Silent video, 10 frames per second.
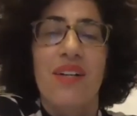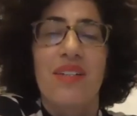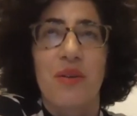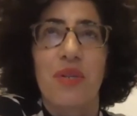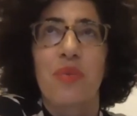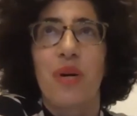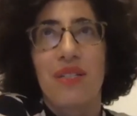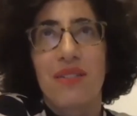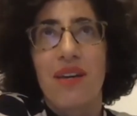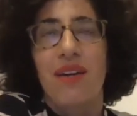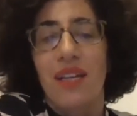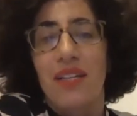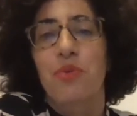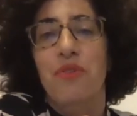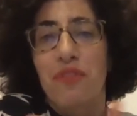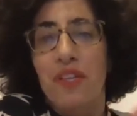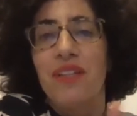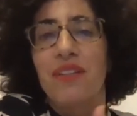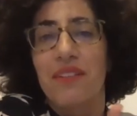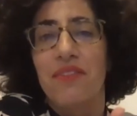So it was uh, like
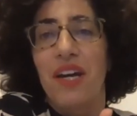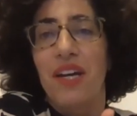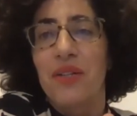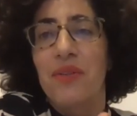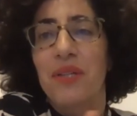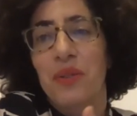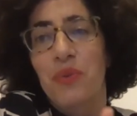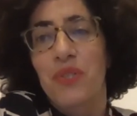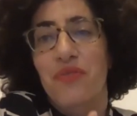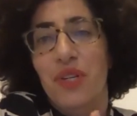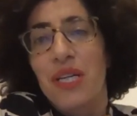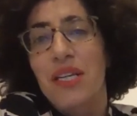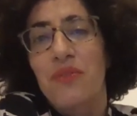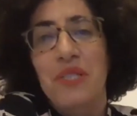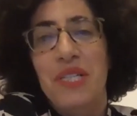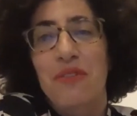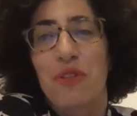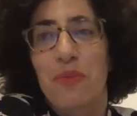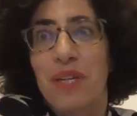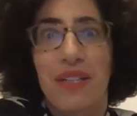revealing the tiger, and it was really interesting
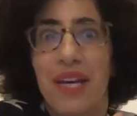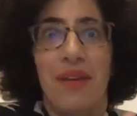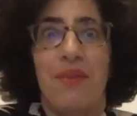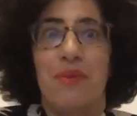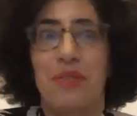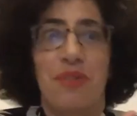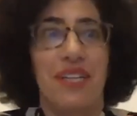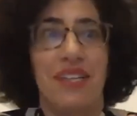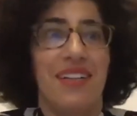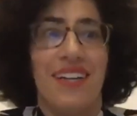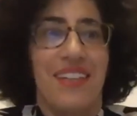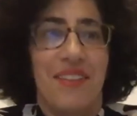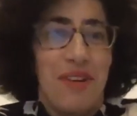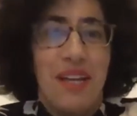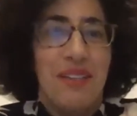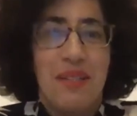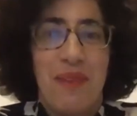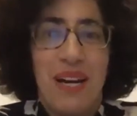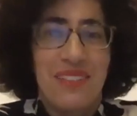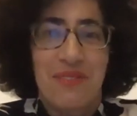for me. And I was really threatened
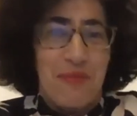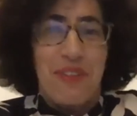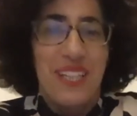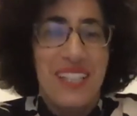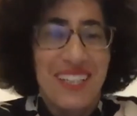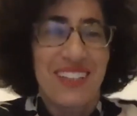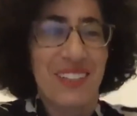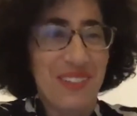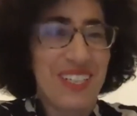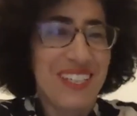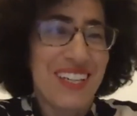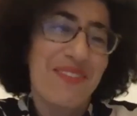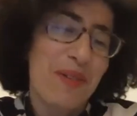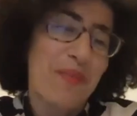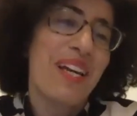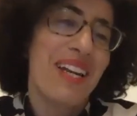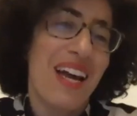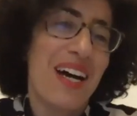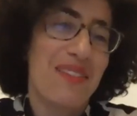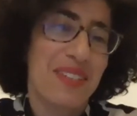by revealing it. It was uh, for me
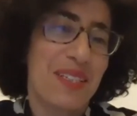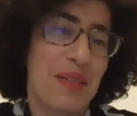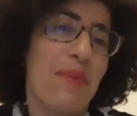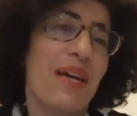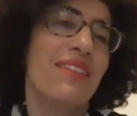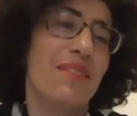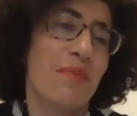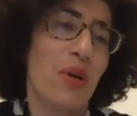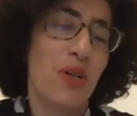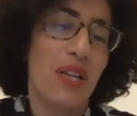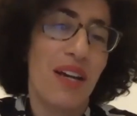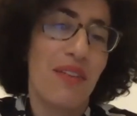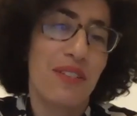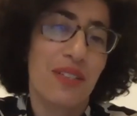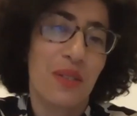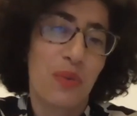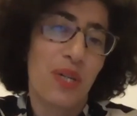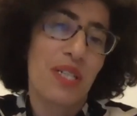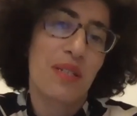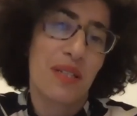alive. It, it, made it more alive than it
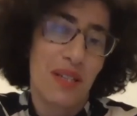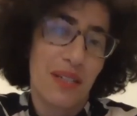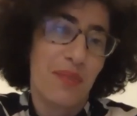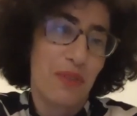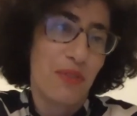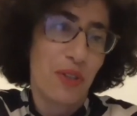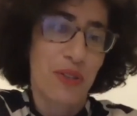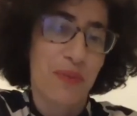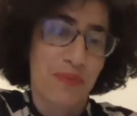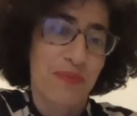was uh, before.